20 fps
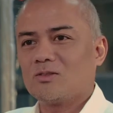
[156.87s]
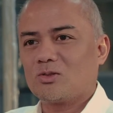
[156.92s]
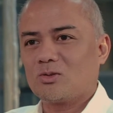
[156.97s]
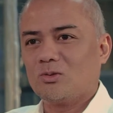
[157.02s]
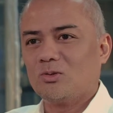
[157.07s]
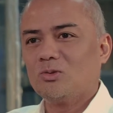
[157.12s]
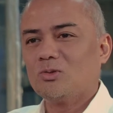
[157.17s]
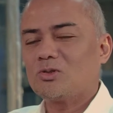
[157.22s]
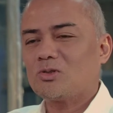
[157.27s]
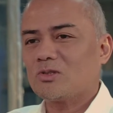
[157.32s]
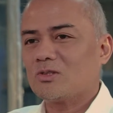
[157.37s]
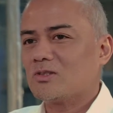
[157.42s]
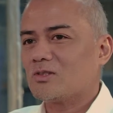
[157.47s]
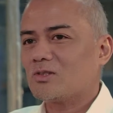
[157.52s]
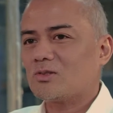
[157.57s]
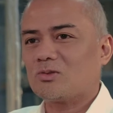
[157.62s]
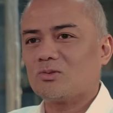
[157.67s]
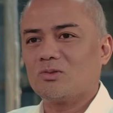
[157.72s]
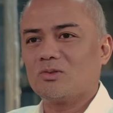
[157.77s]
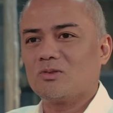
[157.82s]

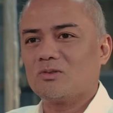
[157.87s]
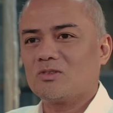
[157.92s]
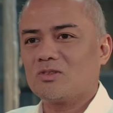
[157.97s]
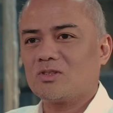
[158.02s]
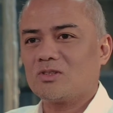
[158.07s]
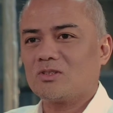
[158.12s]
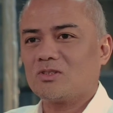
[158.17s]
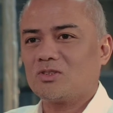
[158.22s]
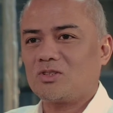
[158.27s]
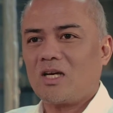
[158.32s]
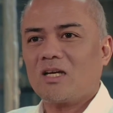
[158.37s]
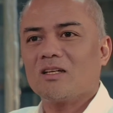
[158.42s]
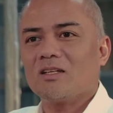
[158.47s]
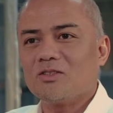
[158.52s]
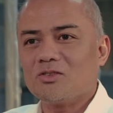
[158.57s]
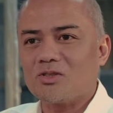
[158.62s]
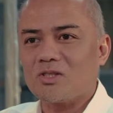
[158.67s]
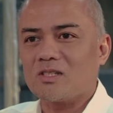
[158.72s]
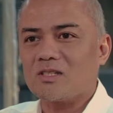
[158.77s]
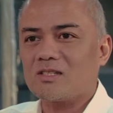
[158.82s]
solutions to
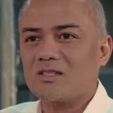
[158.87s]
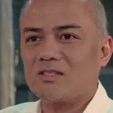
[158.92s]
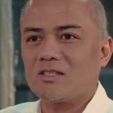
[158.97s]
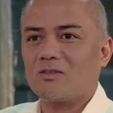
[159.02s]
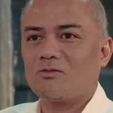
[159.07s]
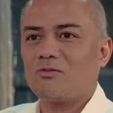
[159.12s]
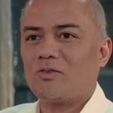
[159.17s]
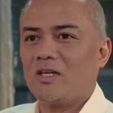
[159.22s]
challenges that